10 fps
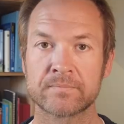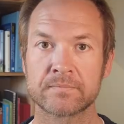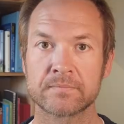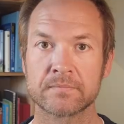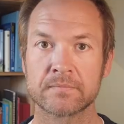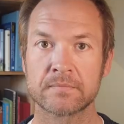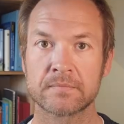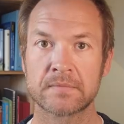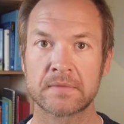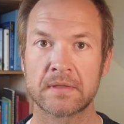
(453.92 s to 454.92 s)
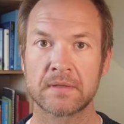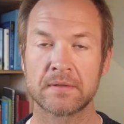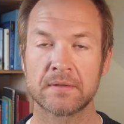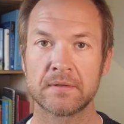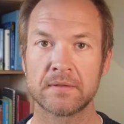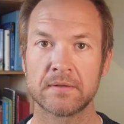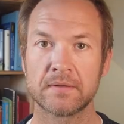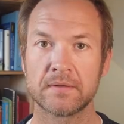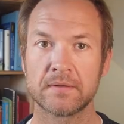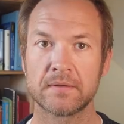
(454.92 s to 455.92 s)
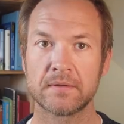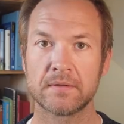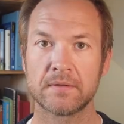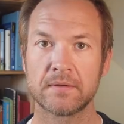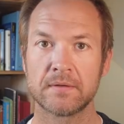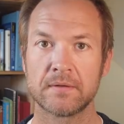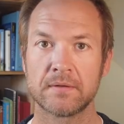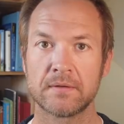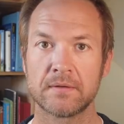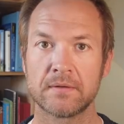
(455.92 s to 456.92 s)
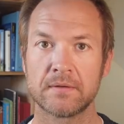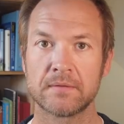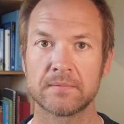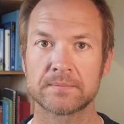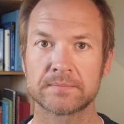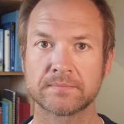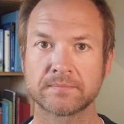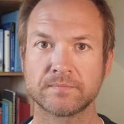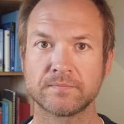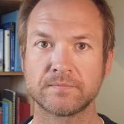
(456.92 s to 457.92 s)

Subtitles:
This person isn't speaking.